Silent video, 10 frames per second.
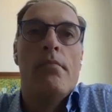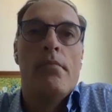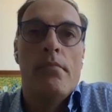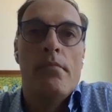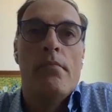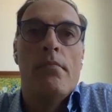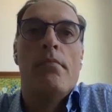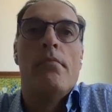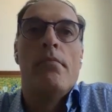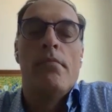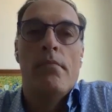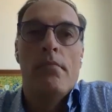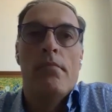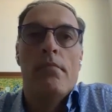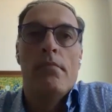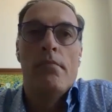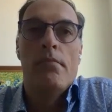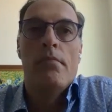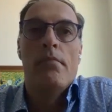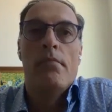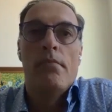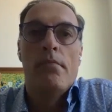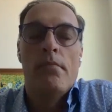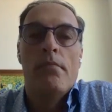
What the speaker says: The person shown says nothing.